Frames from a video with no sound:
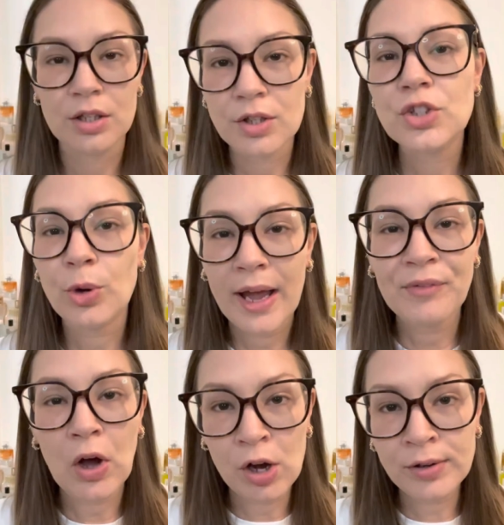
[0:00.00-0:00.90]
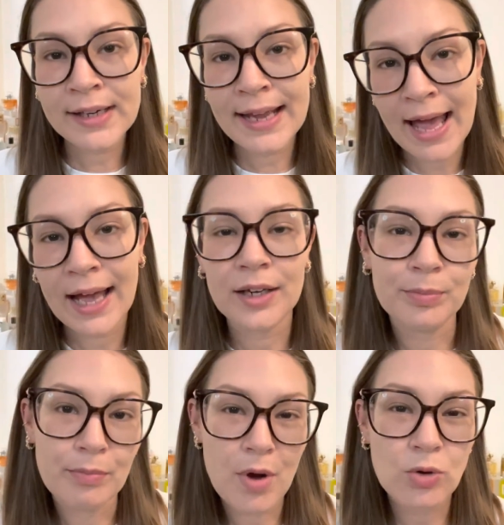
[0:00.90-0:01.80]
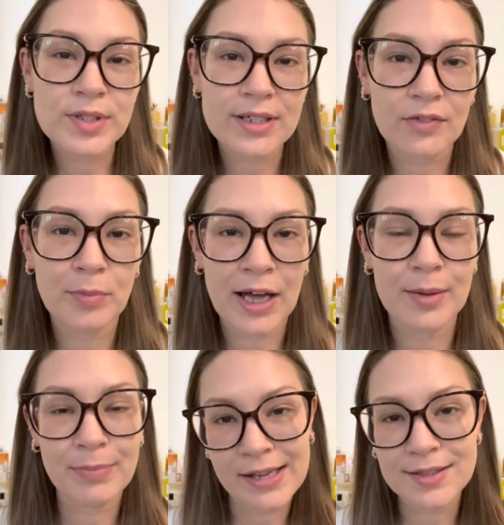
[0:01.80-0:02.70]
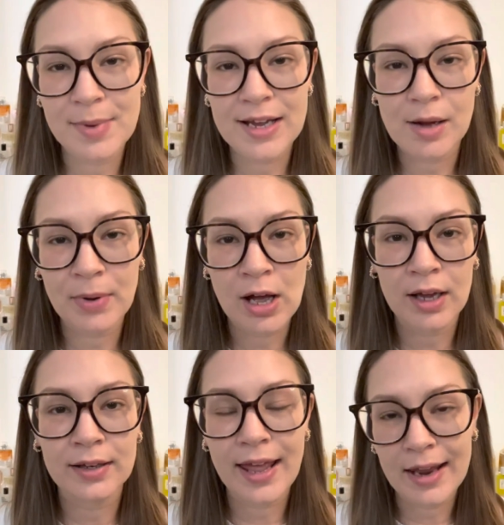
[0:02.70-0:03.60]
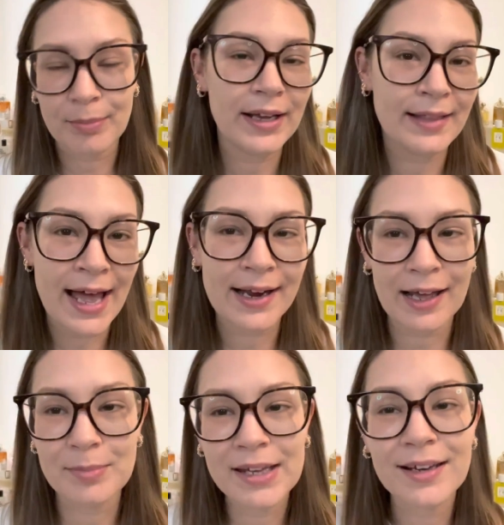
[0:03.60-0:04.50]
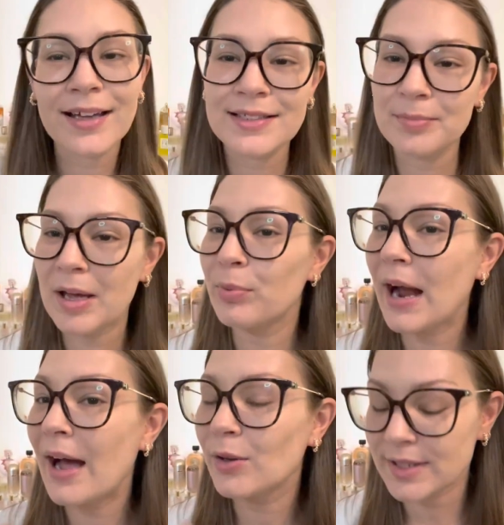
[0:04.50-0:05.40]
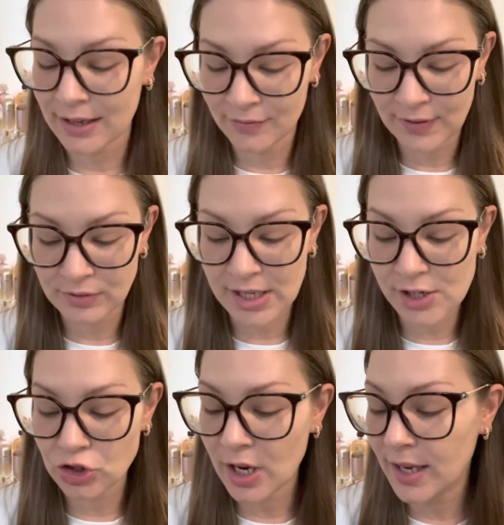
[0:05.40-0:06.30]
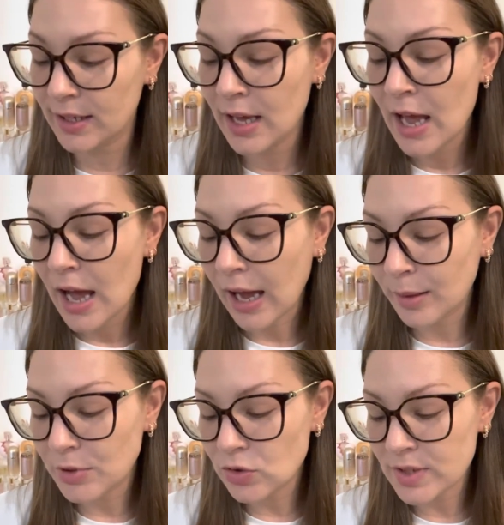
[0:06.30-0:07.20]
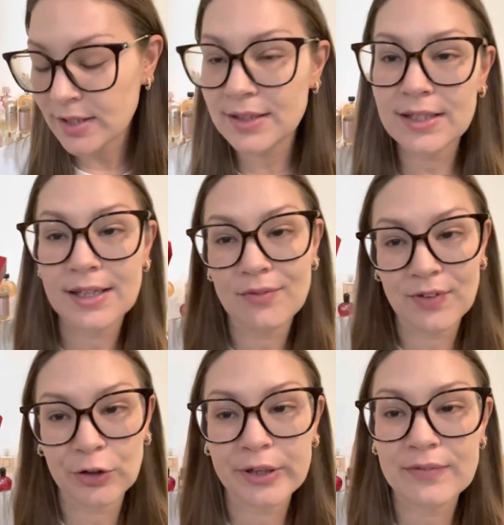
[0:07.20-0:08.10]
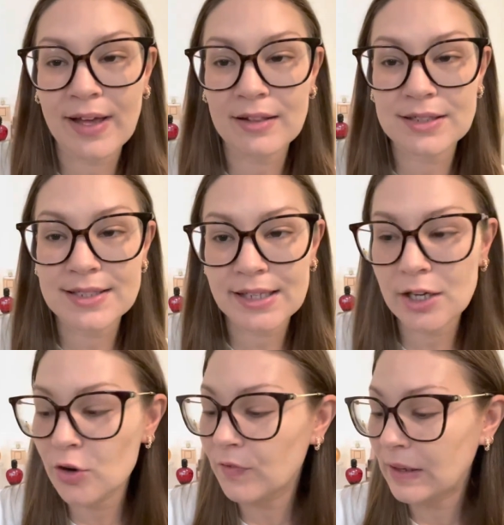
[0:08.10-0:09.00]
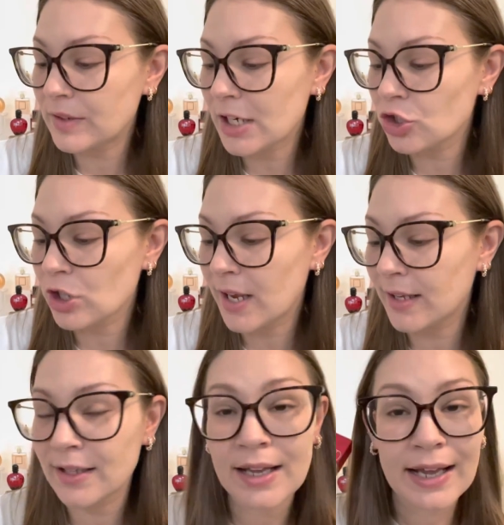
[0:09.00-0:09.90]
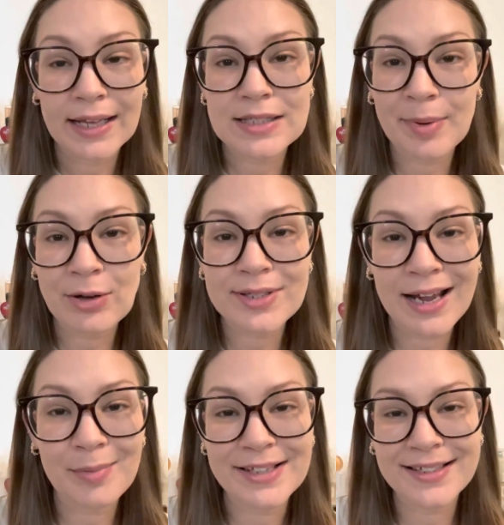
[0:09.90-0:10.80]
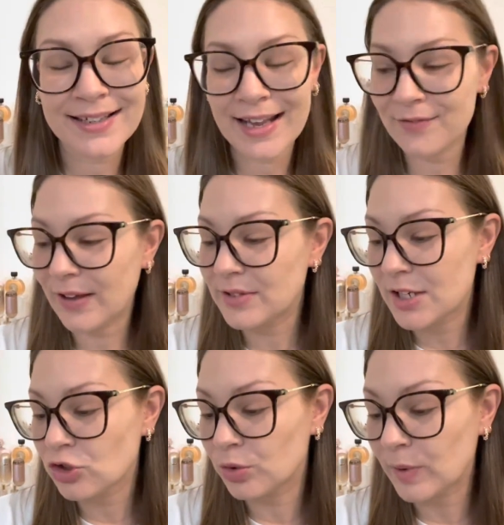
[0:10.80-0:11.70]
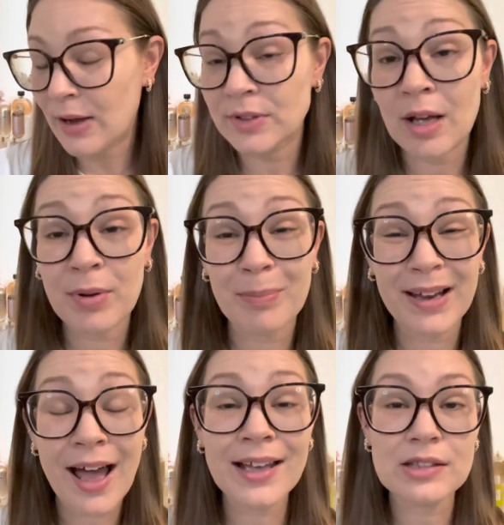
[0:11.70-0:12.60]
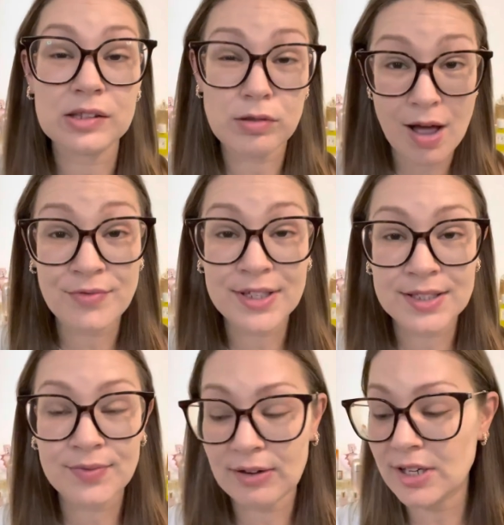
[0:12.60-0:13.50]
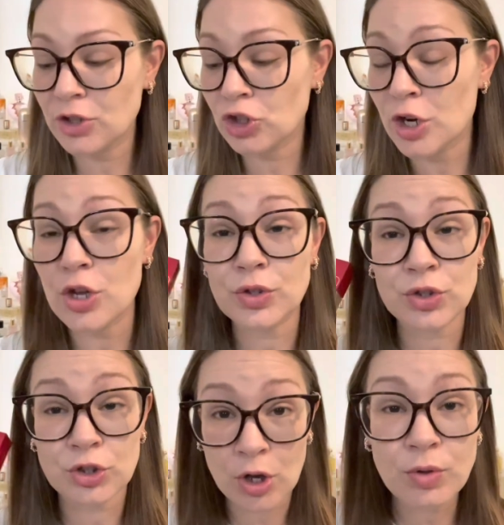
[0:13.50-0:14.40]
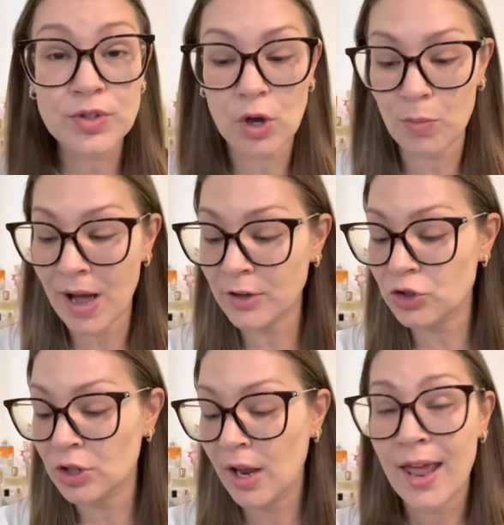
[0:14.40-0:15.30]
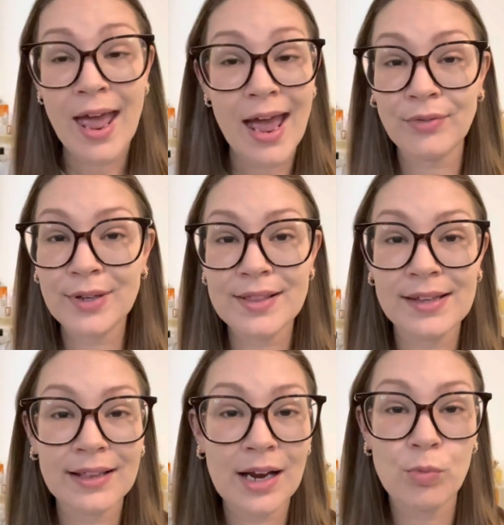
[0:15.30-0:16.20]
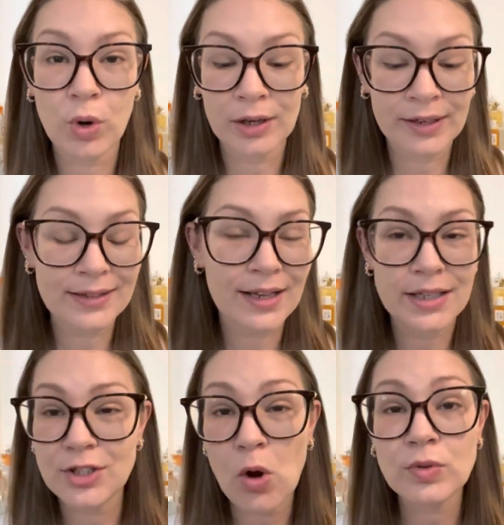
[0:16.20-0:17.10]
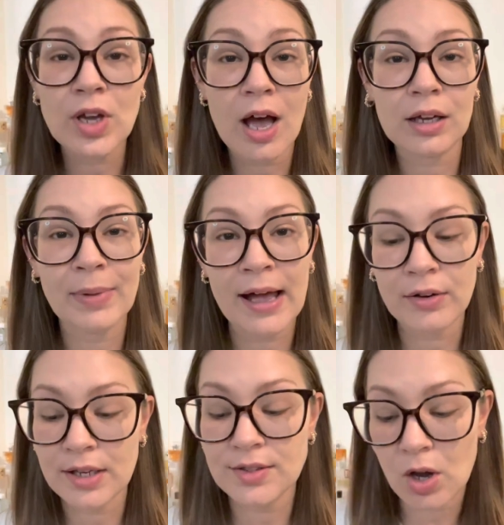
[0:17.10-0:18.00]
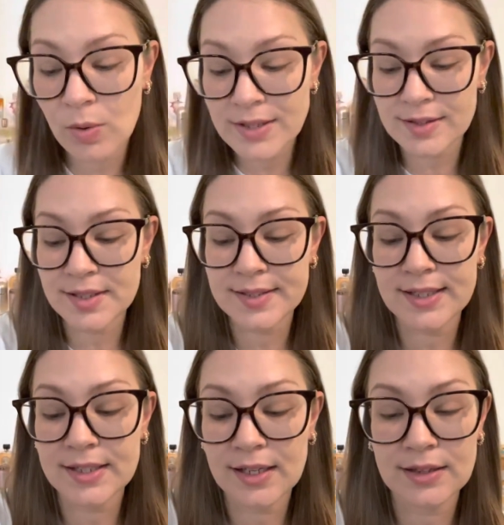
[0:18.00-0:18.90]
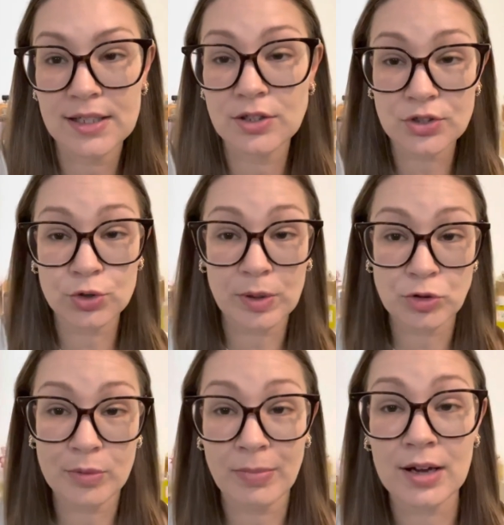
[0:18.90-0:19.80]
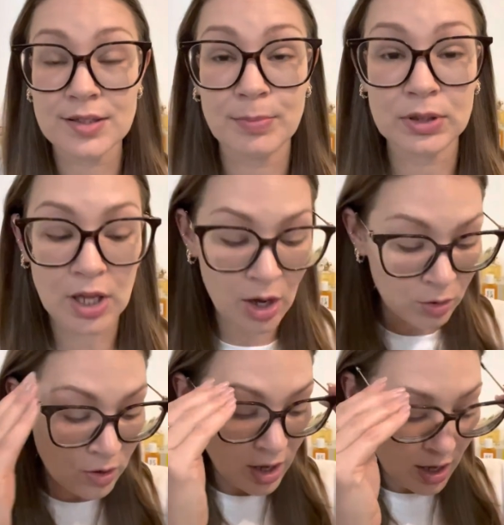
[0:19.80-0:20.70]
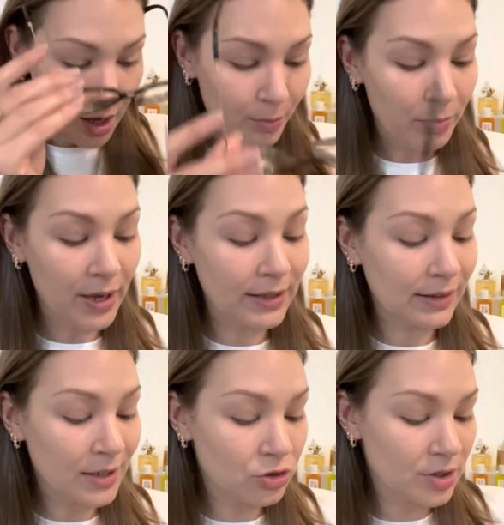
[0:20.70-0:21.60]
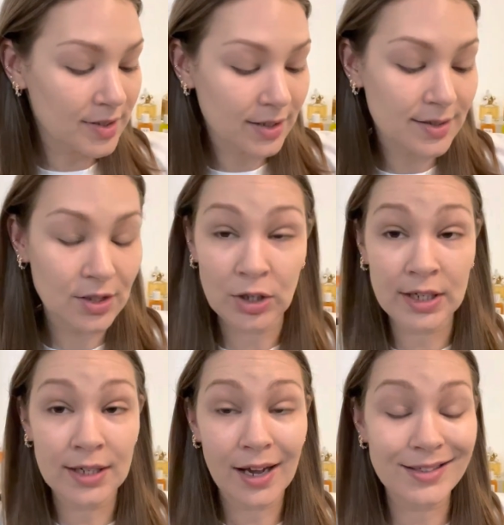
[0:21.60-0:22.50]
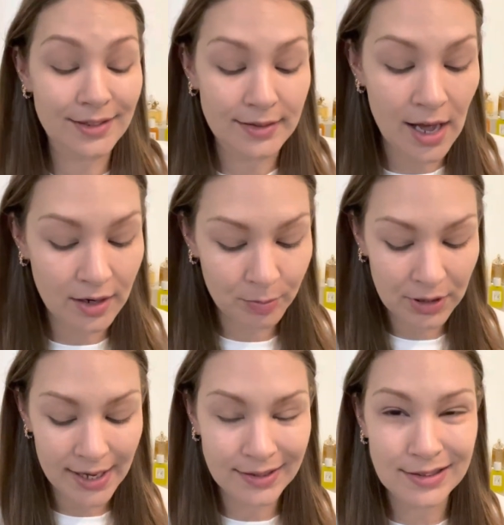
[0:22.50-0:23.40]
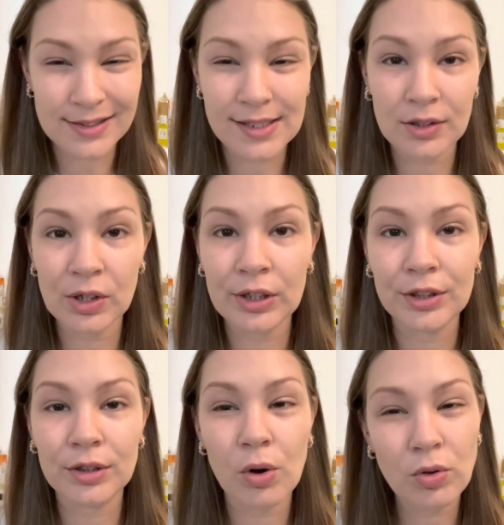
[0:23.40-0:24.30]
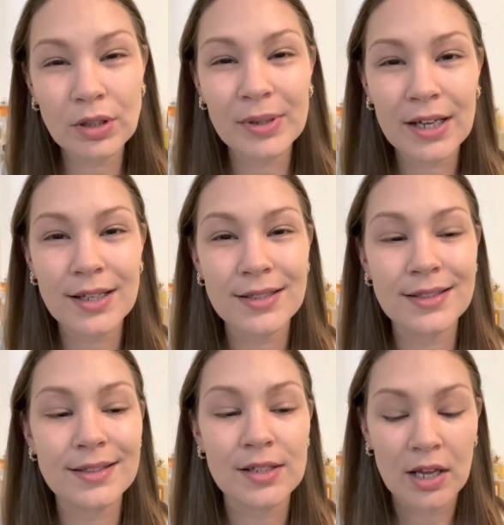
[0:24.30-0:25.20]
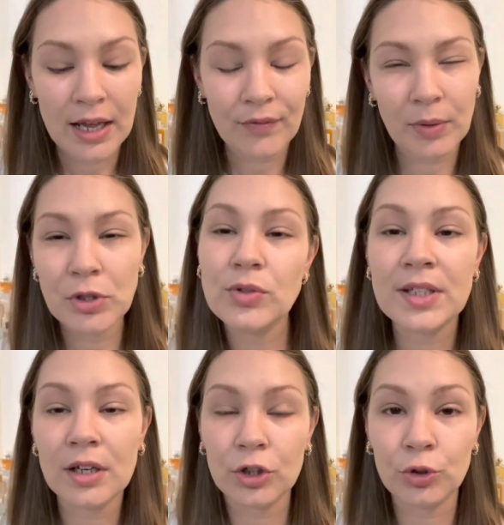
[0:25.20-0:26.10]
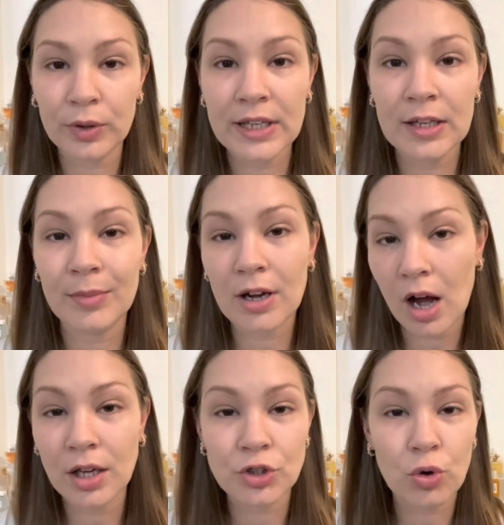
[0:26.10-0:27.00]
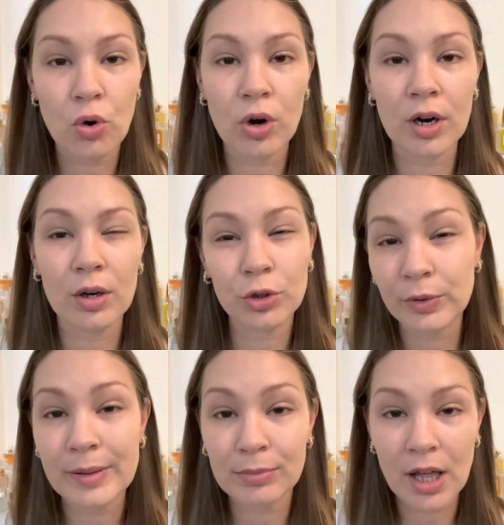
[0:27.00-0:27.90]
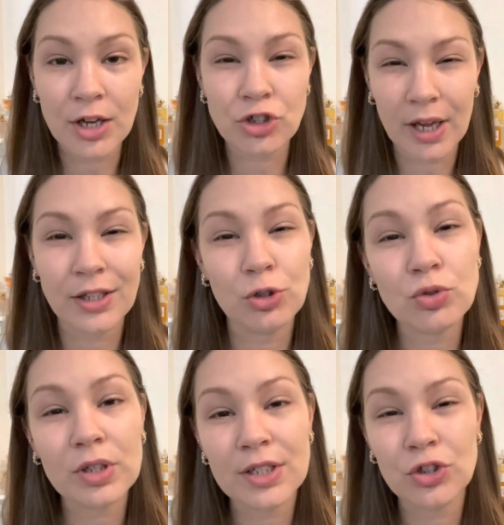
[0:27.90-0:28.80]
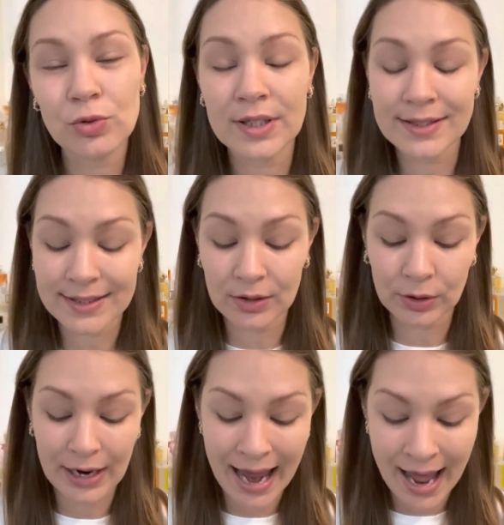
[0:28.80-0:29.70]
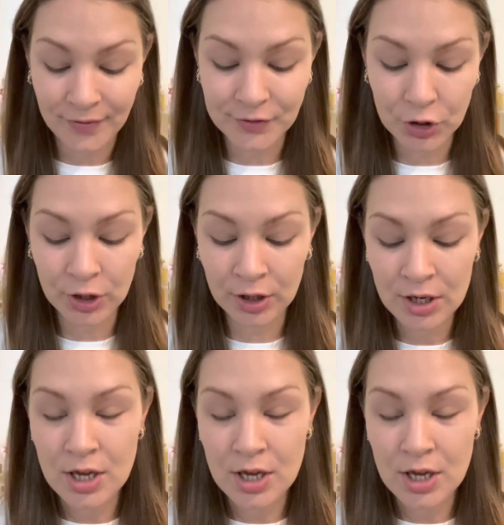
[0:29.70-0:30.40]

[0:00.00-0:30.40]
So I've already had most of my base makeup on, and by that I mean I did my brows and foundation. I'm using the Very Valentino foundation. It's about time I did a foundation roundup, but I love this foundation so much. Everything that I'm wearing that I don't talk about is always listed in the description box below, but let's just get started. I did not apply concealer only because if I'm using a cream, a contour, cream blush, I usually do concealer after